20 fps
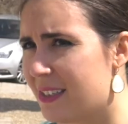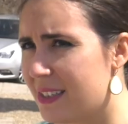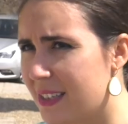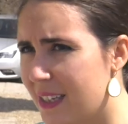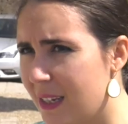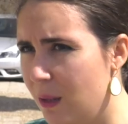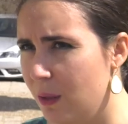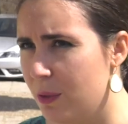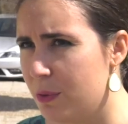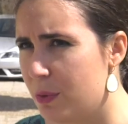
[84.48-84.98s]
and
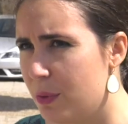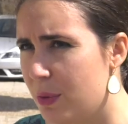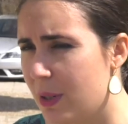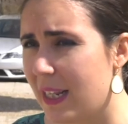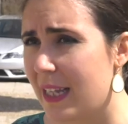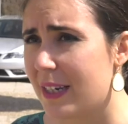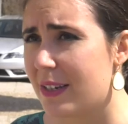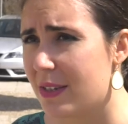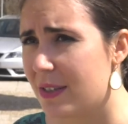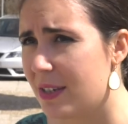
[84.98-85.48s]
skills would you
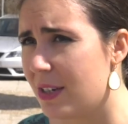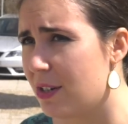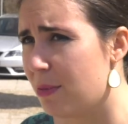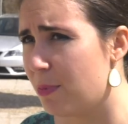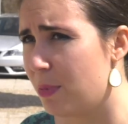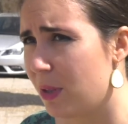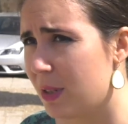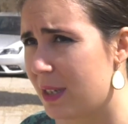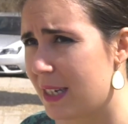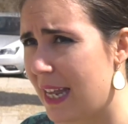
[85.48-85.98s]
like to see
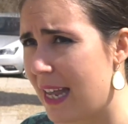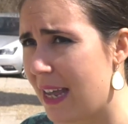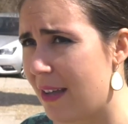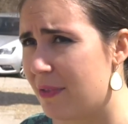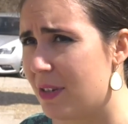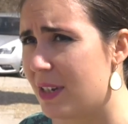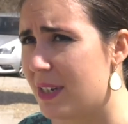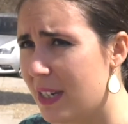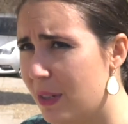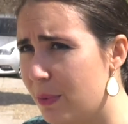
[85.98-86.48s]
Gibraltar have
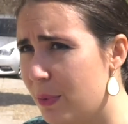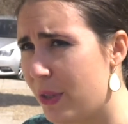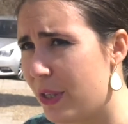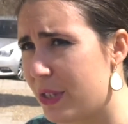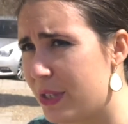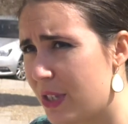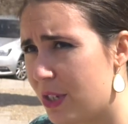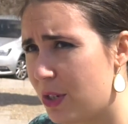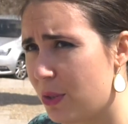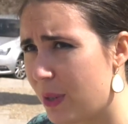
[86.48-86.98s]
to deal with this
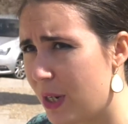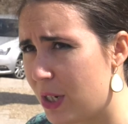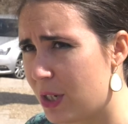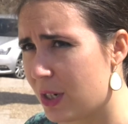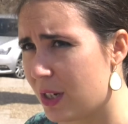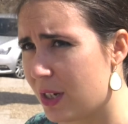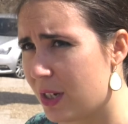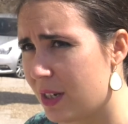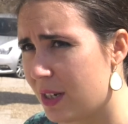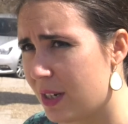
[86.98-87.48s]

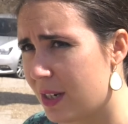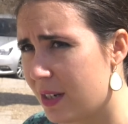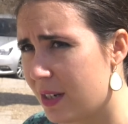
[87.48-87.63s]
situation?